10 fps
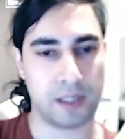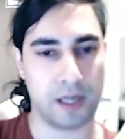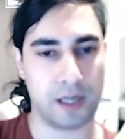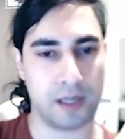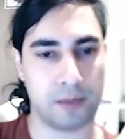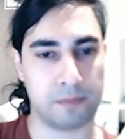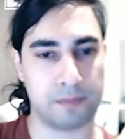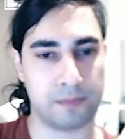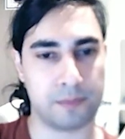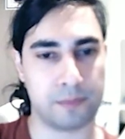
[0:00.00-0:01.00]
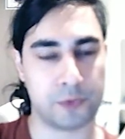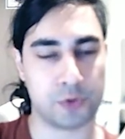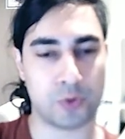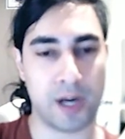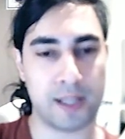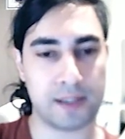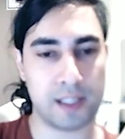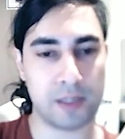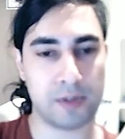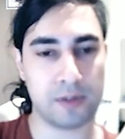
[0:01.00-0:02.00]
um, the right
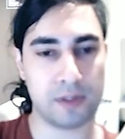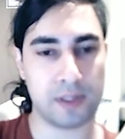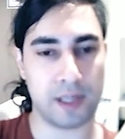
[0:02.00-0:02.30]
label,